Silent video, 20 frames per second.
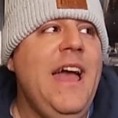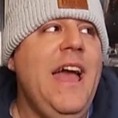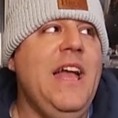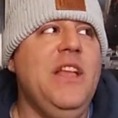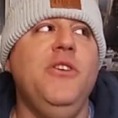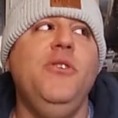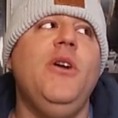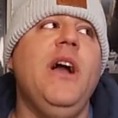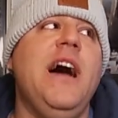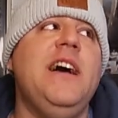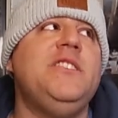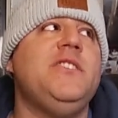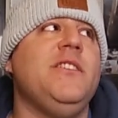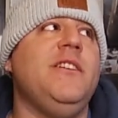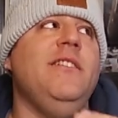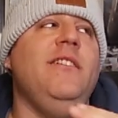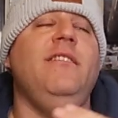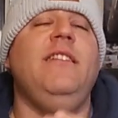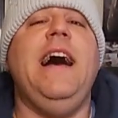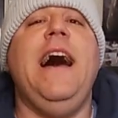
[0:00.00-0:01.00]
And you guys are
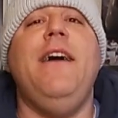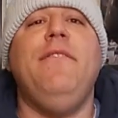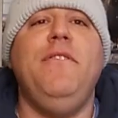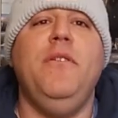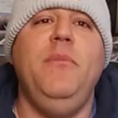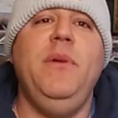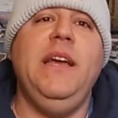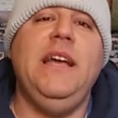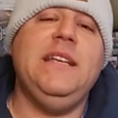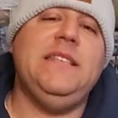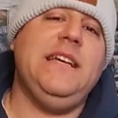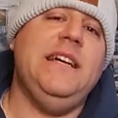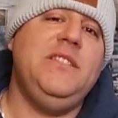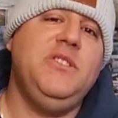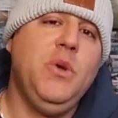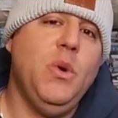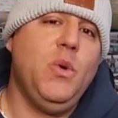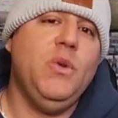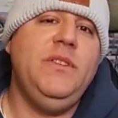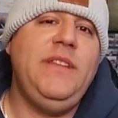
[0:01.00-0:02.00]
going to laugh at me because I
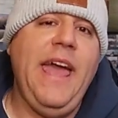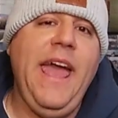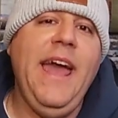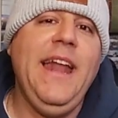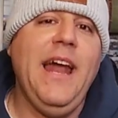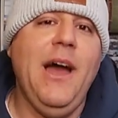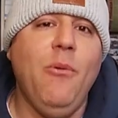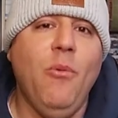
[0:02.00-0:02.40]
told Dan